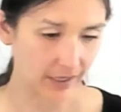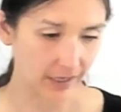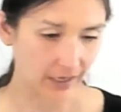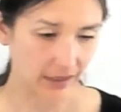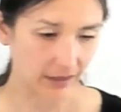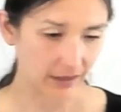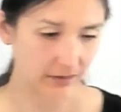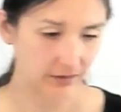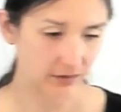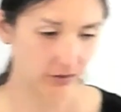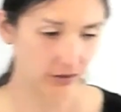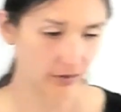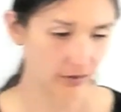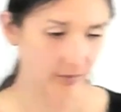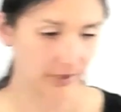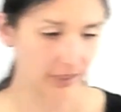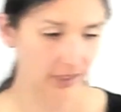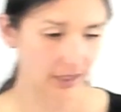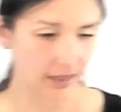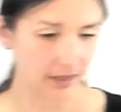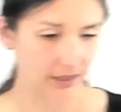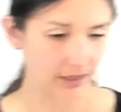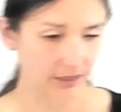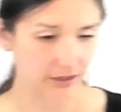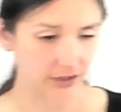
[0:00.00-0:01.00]
that
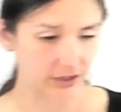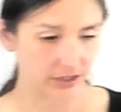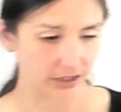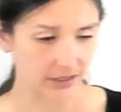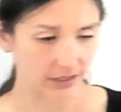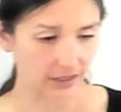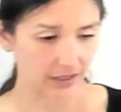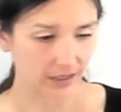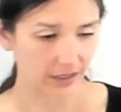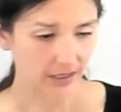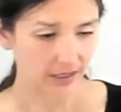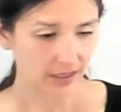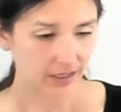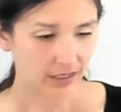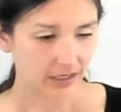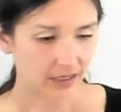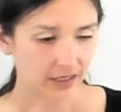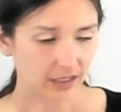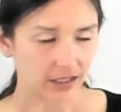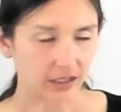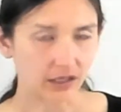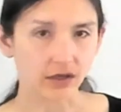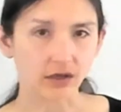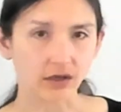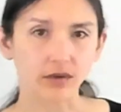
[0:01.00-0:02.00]
terminology
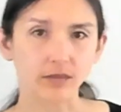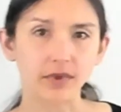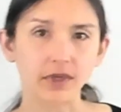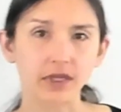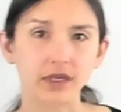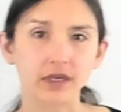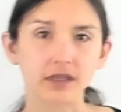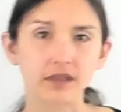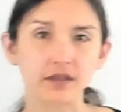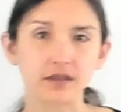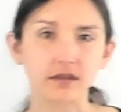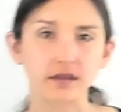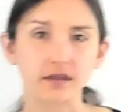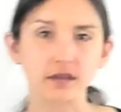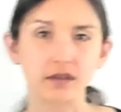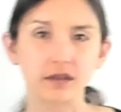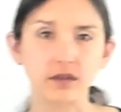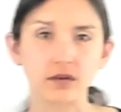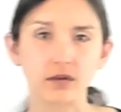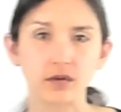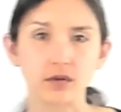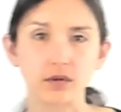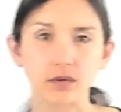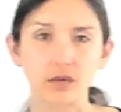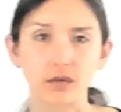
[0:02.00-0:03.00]
here because
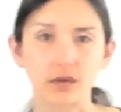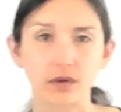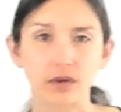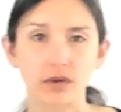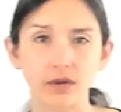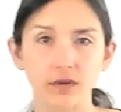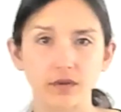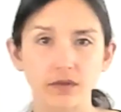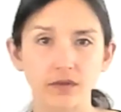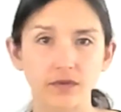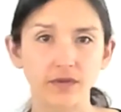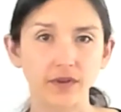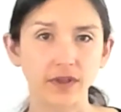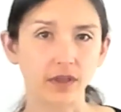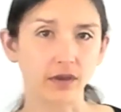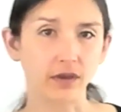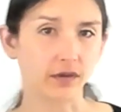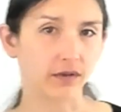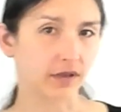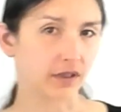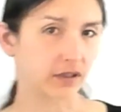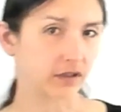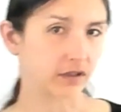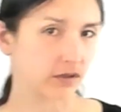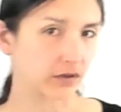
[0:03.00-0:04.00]
you feel
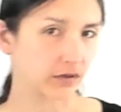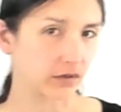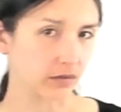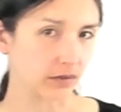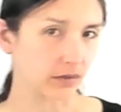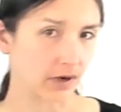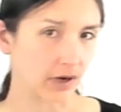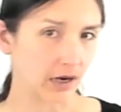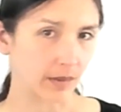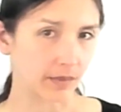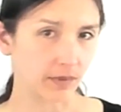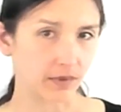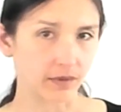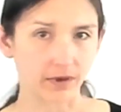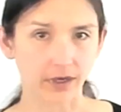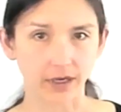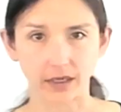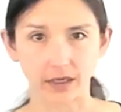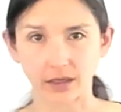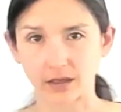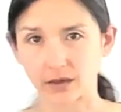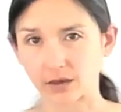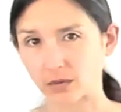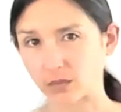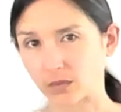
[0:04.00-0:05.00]
that you
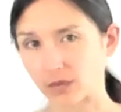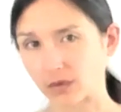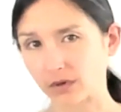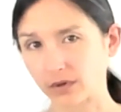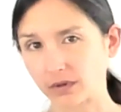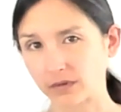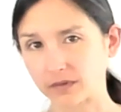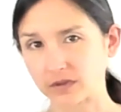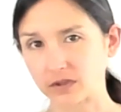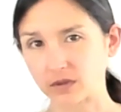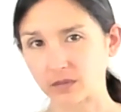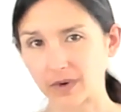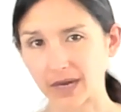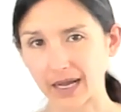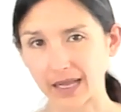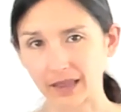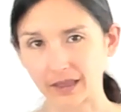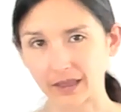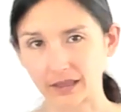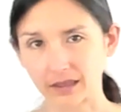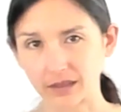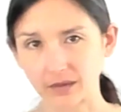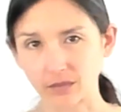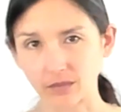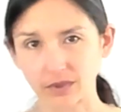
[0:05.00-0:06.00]
operate in a world of
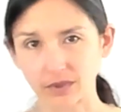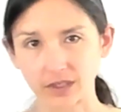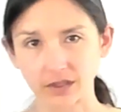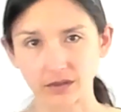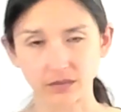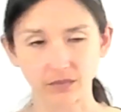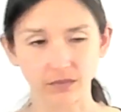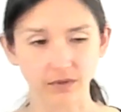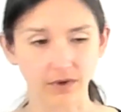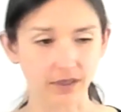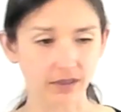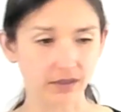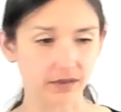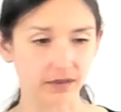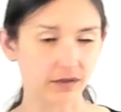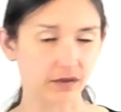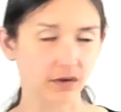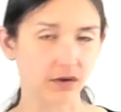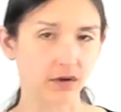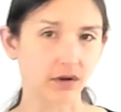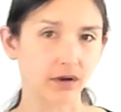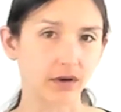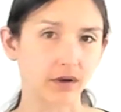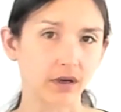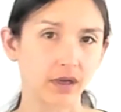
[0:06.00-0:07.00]
duality which runs
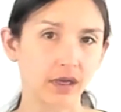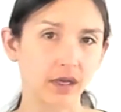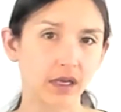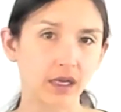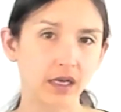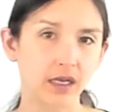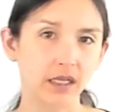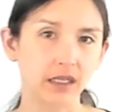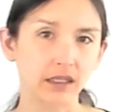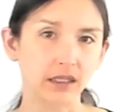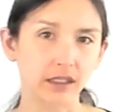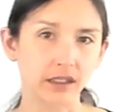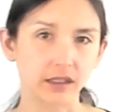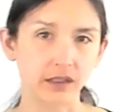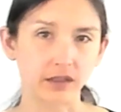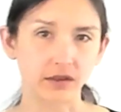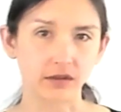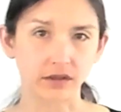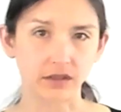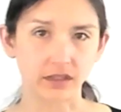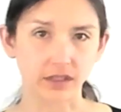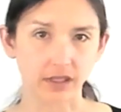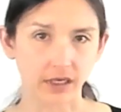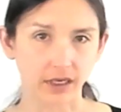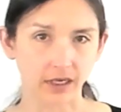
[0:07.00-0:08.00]
on
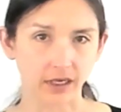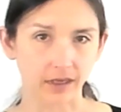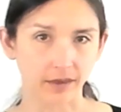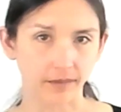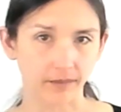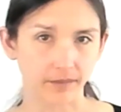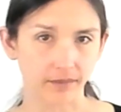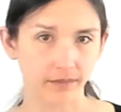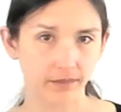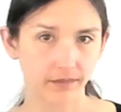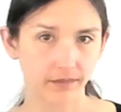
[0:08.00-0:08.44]
linear time.